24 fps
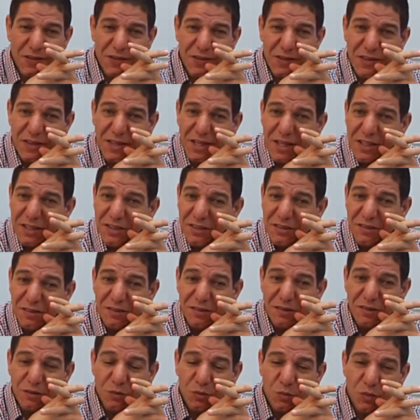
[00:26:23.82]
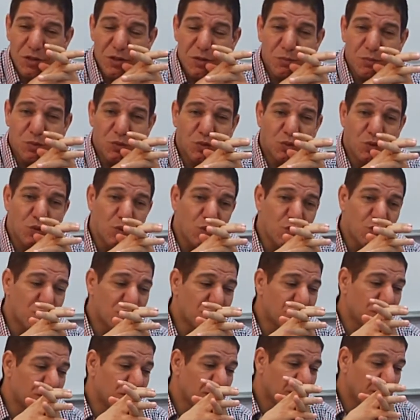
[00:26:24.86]
that were
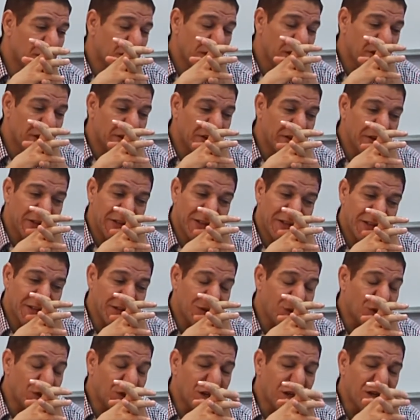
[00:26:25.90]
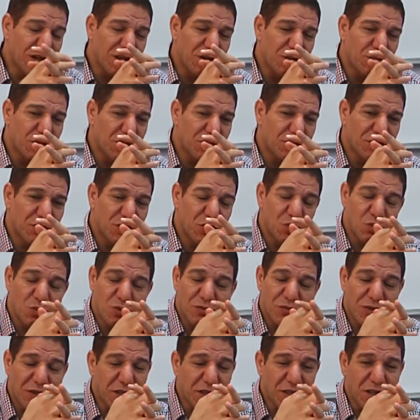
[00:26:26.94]
produced on Huckleberry Finn. You will
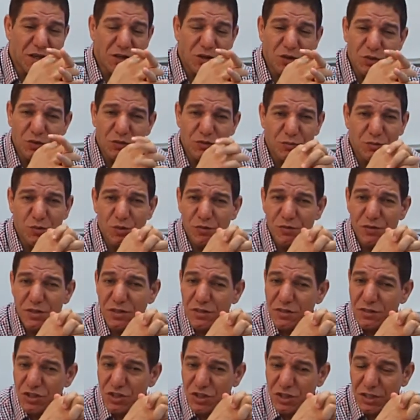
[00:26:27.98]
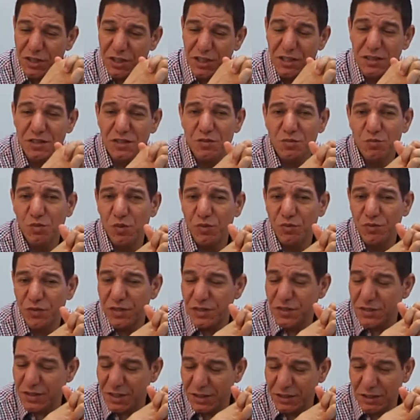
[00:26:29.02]
find a lot of movies, kids
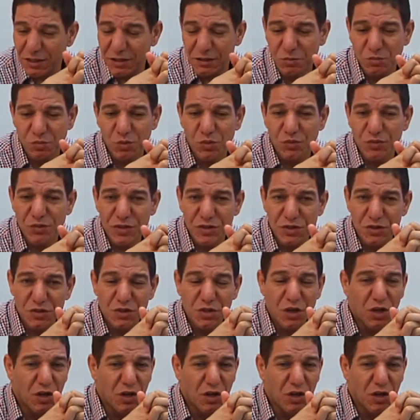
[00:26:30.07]
movies, adult movies,